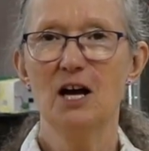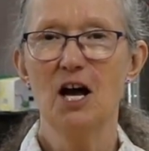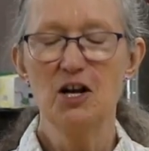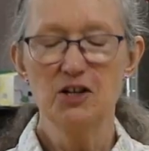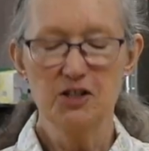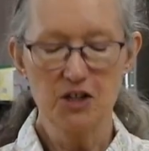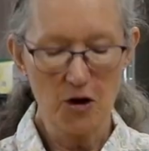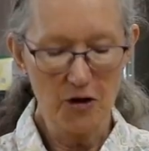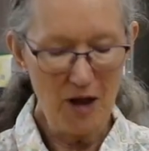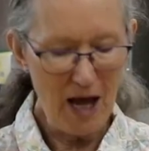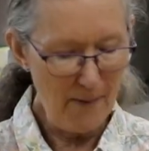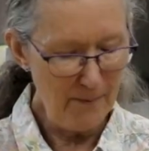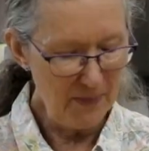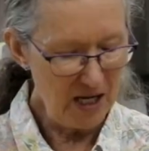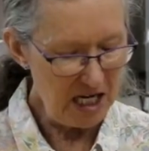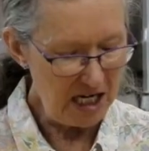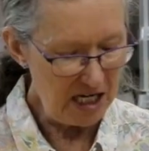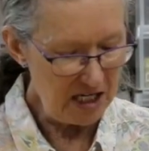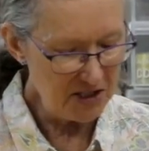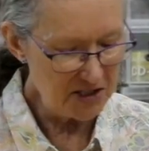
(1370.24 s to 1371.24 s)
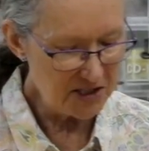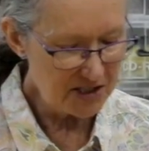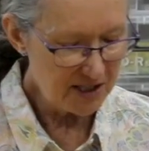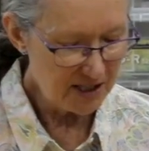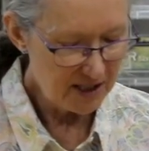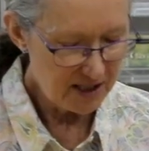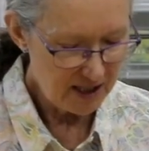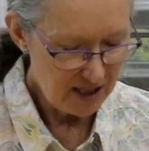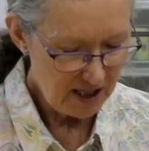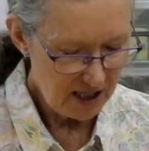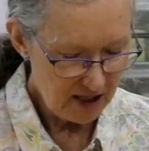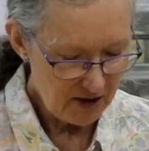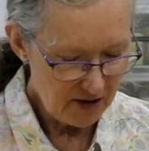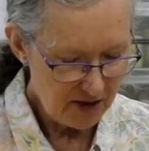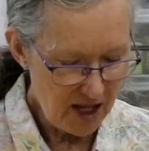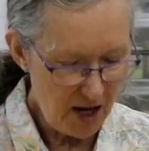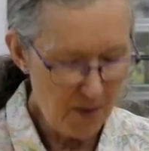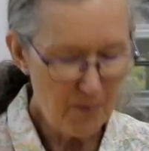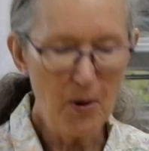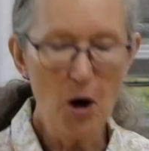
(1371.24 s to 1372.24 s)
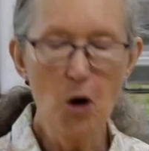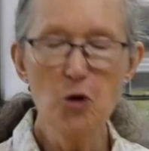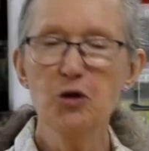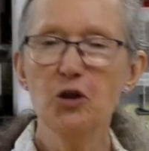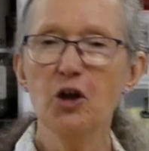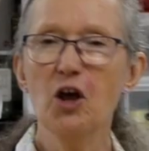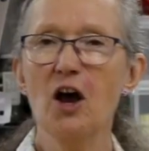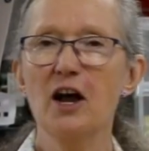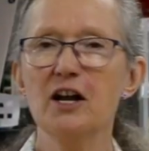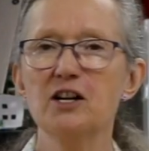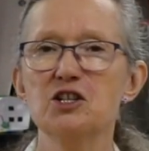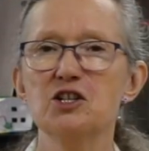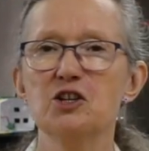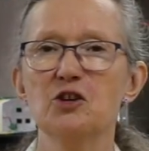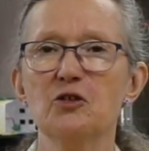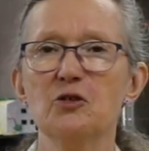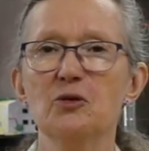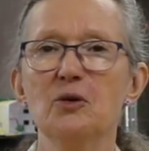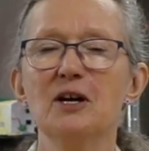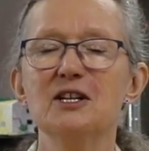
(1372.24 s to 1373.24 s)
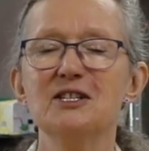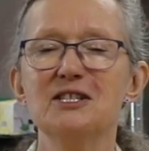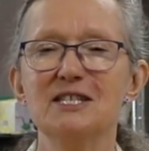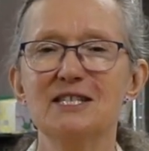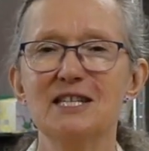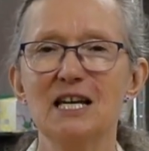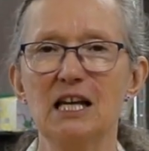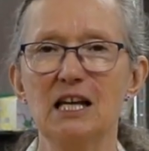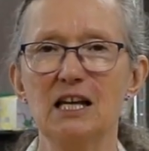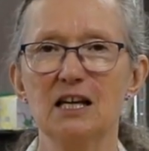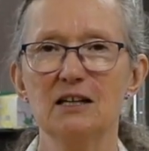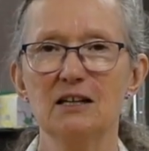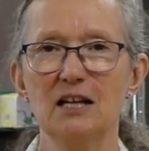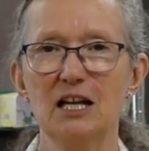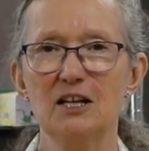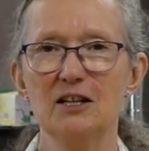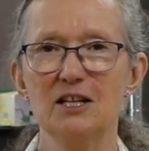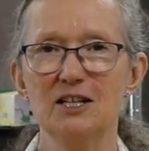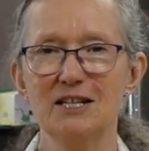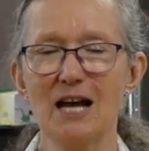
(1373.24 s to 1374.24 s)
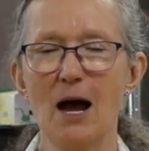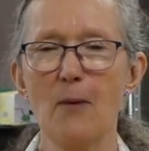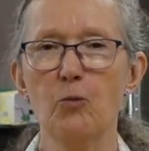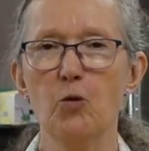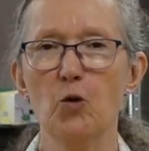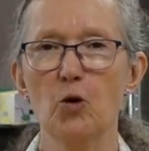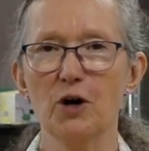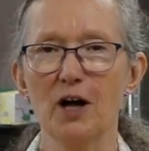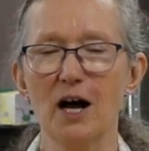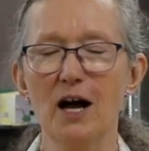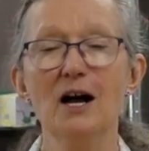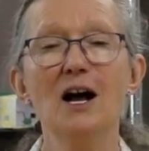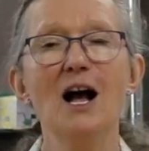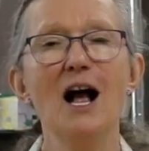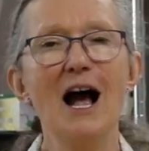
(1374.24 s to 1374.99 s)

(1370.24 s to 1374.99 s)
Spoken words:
So that means they're both going to sink in the tap water